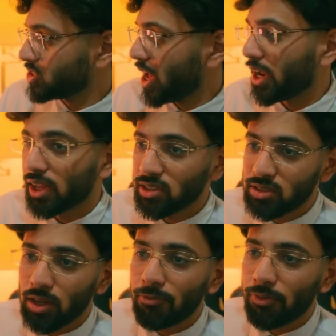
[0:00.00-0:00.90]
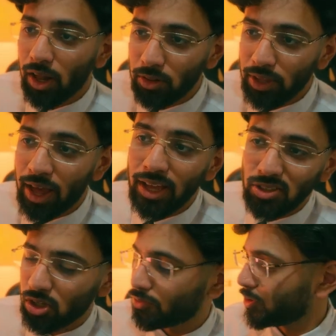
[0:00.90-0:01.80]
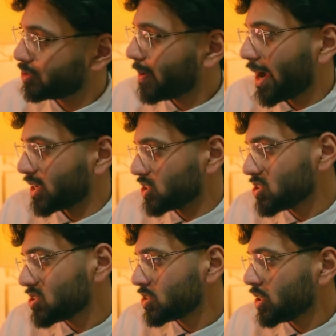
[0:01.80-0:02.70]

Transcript: and a sum file that has all of those packages,